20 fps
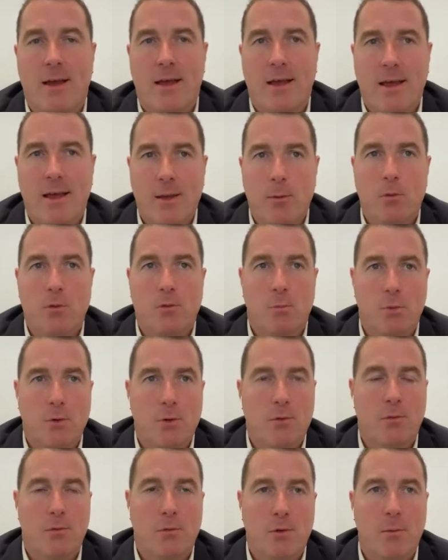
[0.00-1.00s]
it was
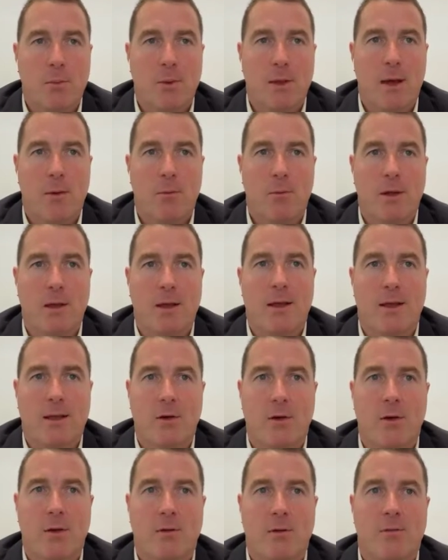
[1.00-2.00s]
beautiful to be able to
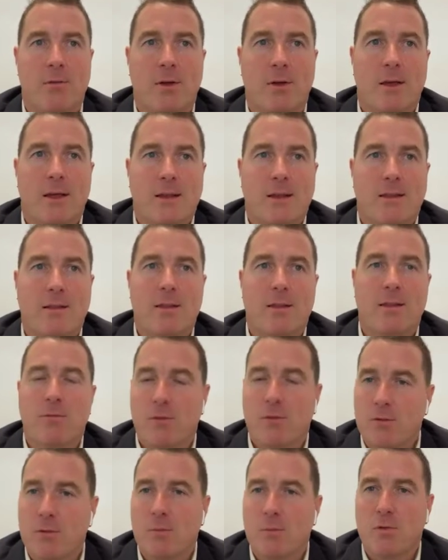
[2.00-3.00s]
kind of deliver
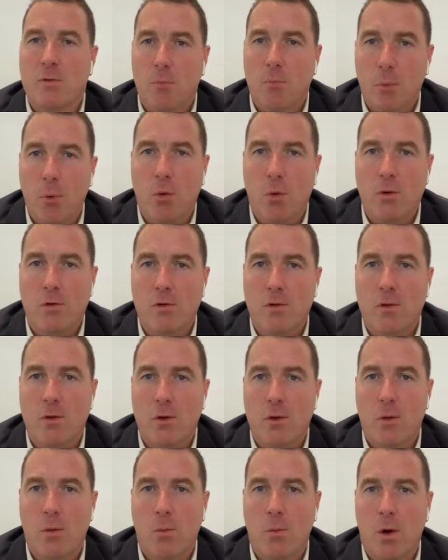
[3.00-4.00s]
some support to
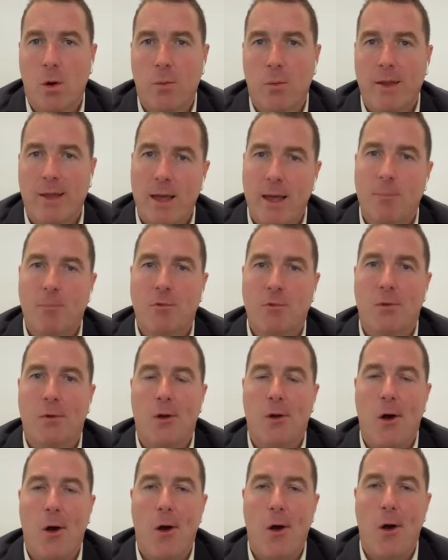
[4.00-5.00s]
her while we kept her at
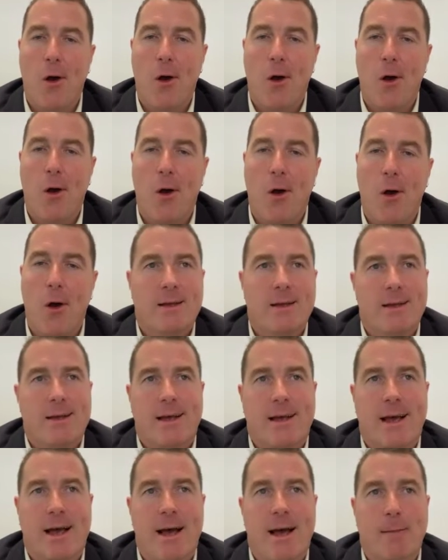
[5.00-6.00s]

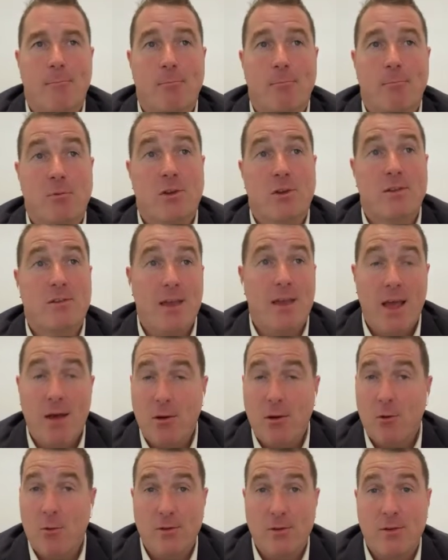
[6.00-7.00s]
home. She's now
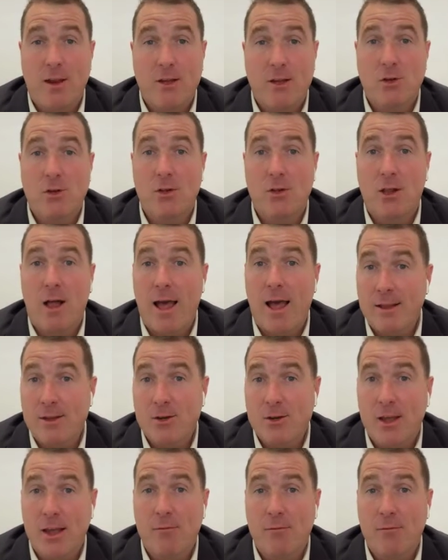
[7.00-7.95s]
in a residential aged care